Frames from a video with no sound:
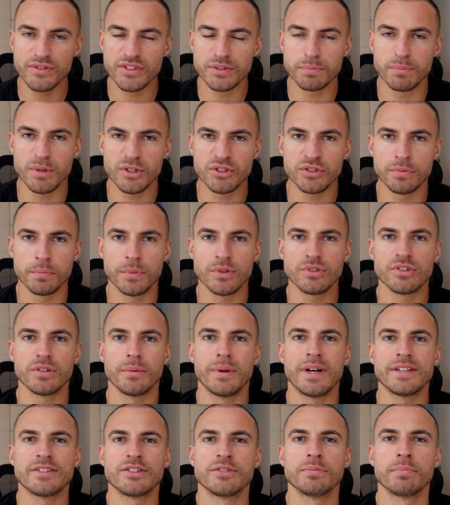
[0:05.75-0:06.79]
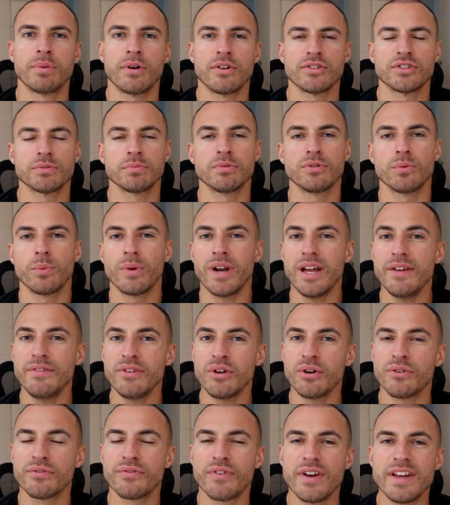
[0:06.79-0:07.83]
as much muscle mass as possible whenever
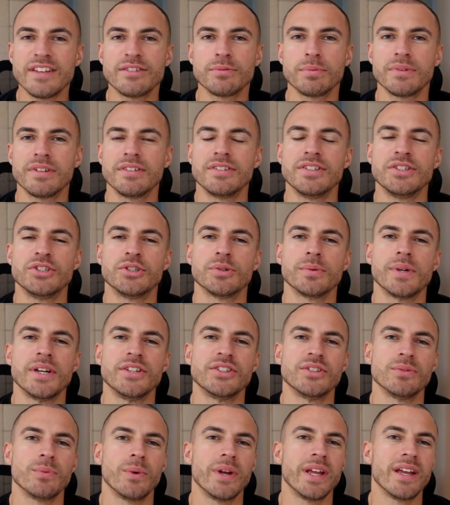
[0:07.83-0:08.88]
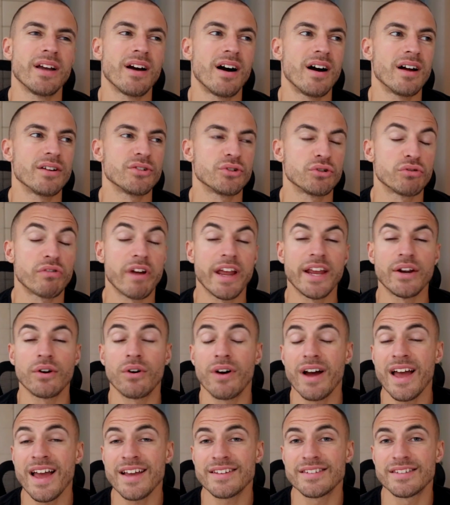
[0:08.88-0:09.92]
you're faced with a situation where you can't train
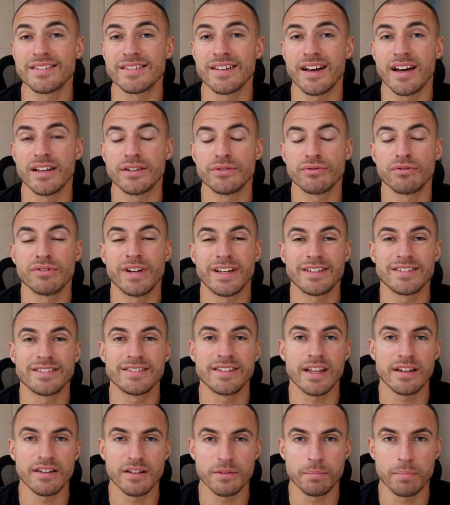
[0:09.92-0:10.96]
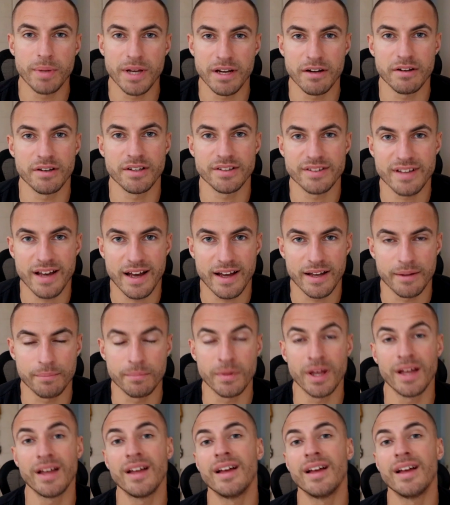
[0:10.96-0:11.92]
or exercise for an extended period of time.